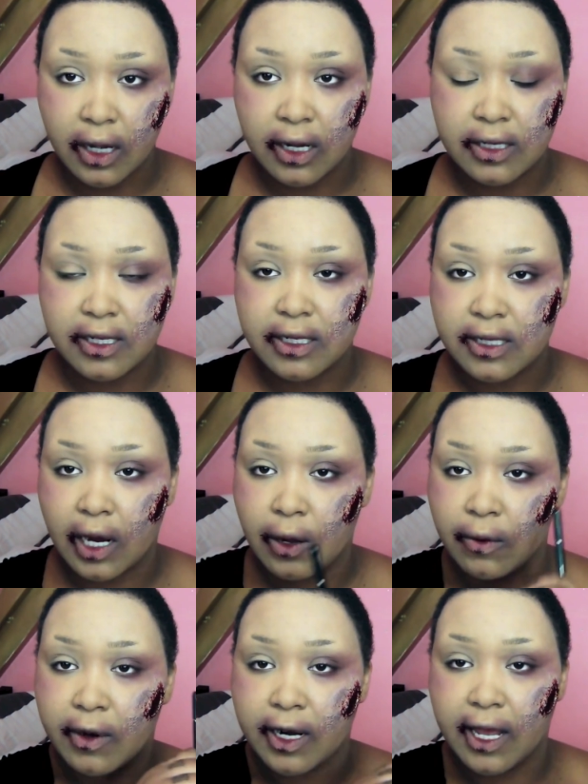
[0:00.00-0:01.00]
Uh, since I
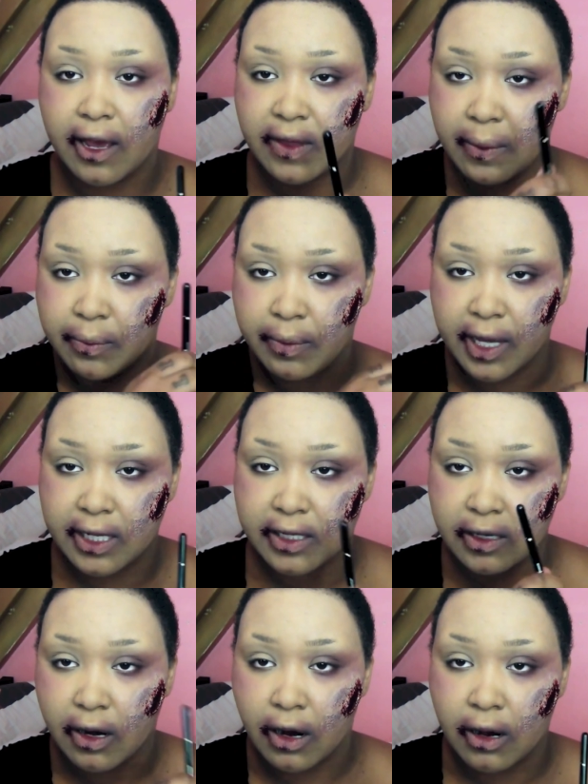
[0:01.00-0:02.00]
already have that big
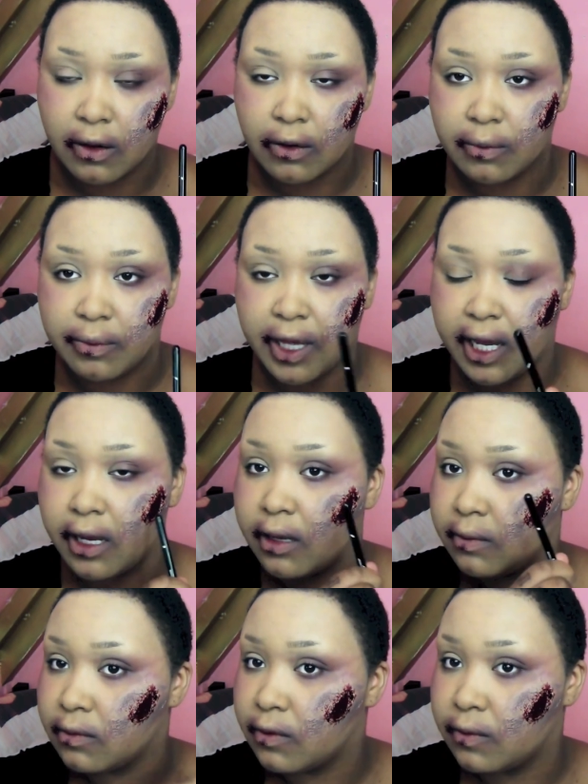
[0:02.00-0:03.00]
scar or big